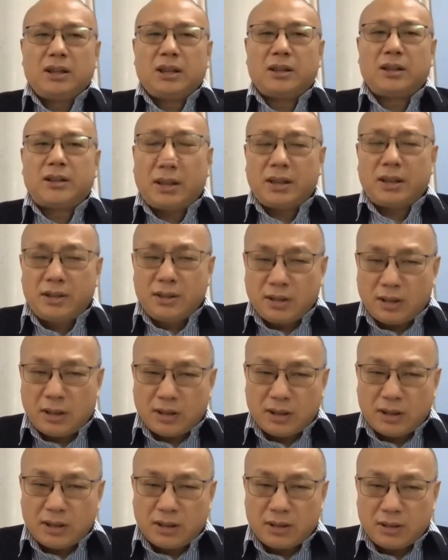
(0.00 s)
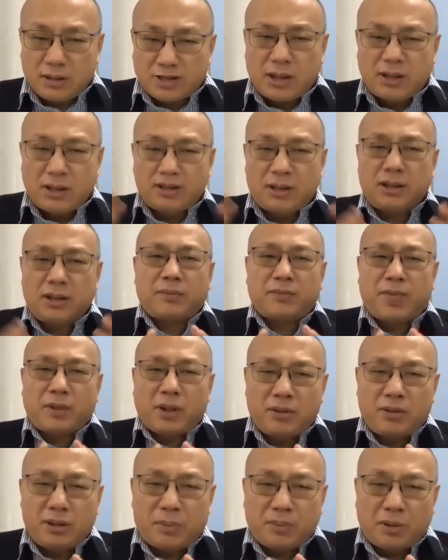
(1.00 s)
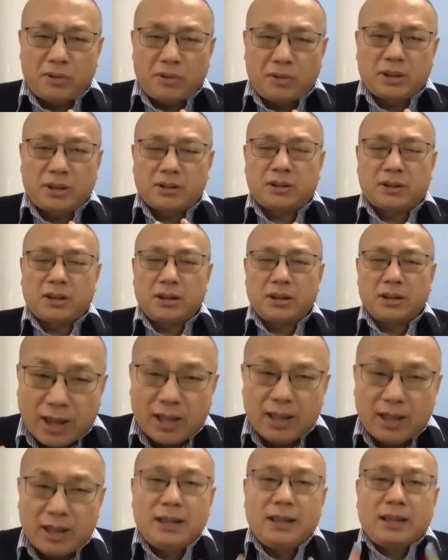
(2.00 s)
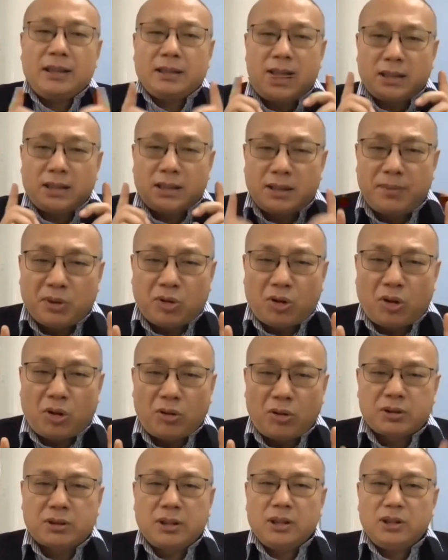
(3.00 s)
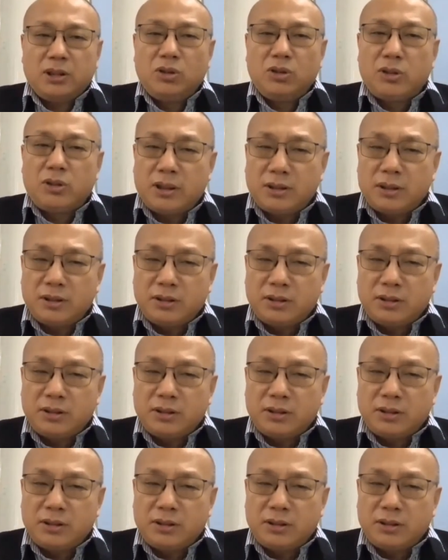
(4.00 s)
And then this is very important. This is because you can